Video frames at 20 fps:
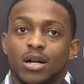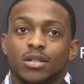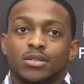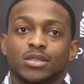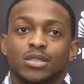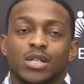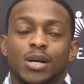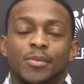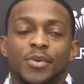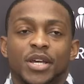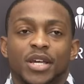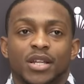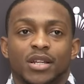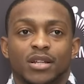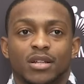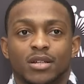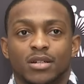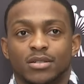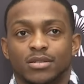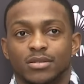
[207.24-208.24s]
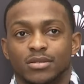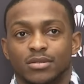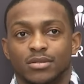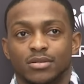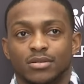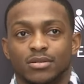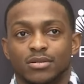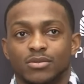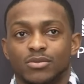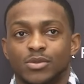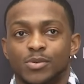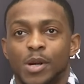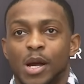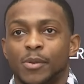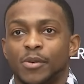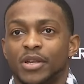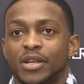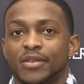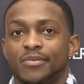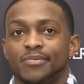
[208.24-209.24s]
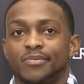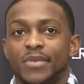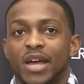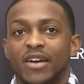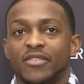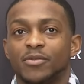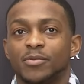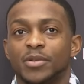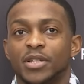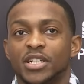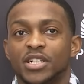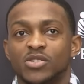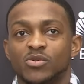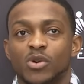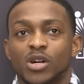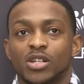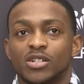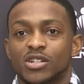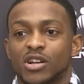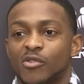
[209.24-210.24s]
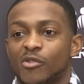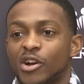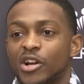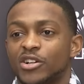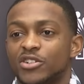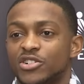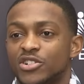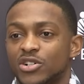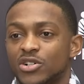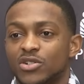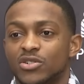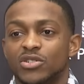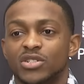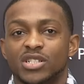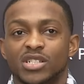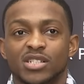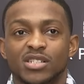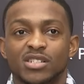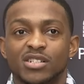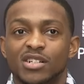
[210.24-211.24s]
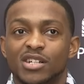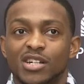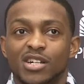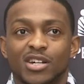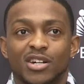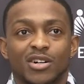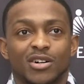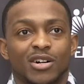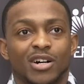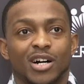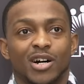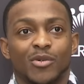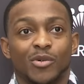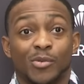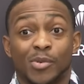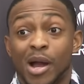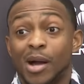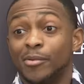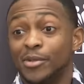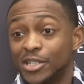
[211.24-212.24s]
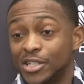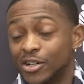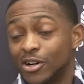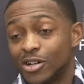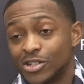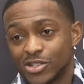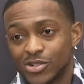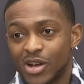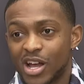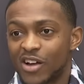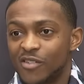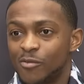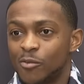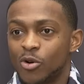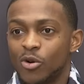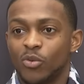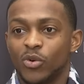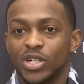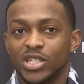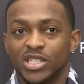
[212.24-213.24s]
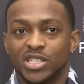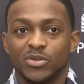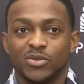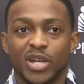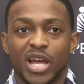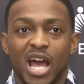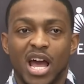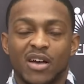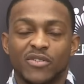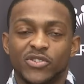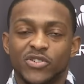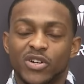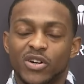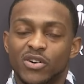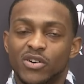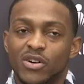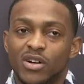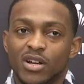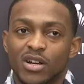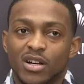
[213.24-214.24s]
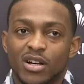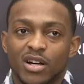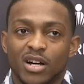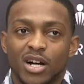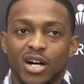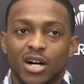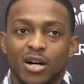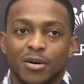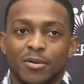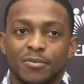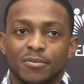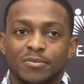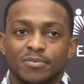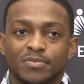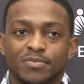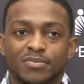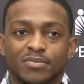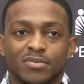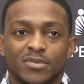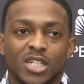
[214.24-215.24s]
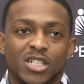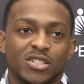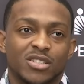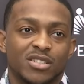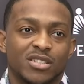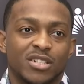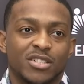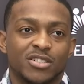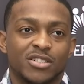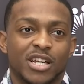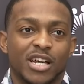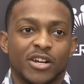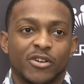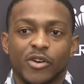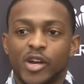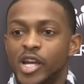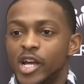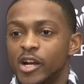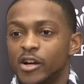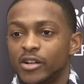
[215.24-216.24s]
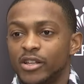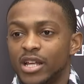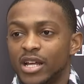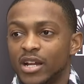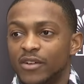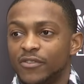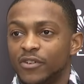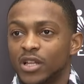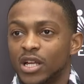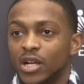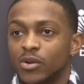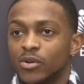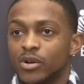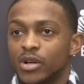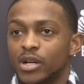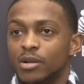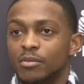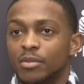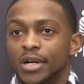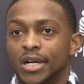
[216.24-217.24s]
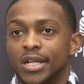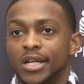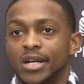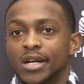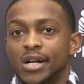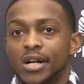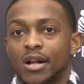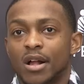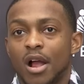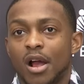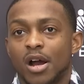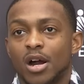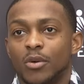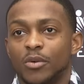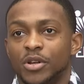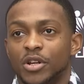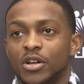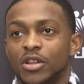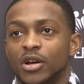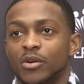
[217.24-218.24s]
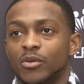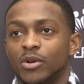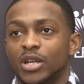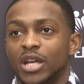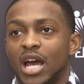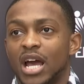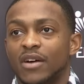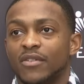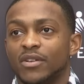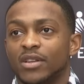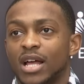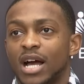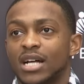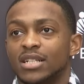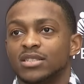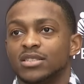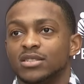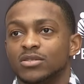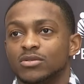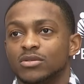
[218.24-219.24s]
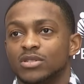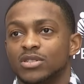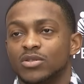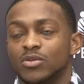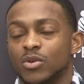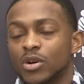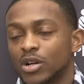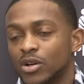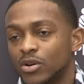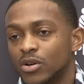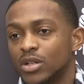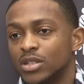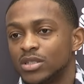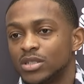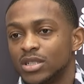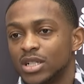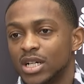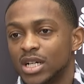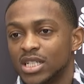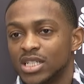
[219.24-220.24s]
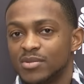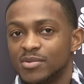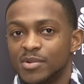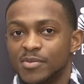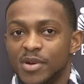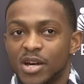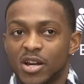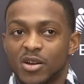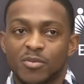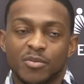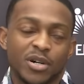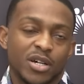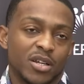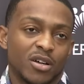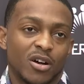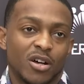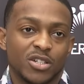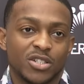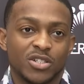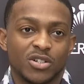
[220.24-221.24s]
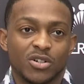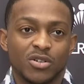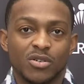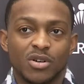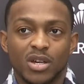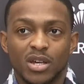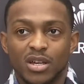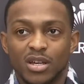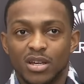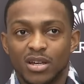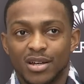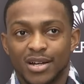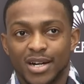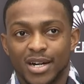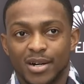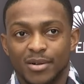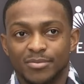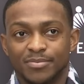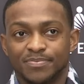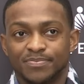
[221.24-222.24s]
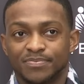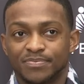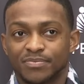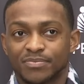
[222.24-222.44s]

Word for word: now. I mean we probably haven't played as well as our record shows, and uh, we probably could also have more wins than we have. So um, there's there's that gray area that I feel like we're in, but uh, we know that we have a lot to to work on uh, to be better. But also, um,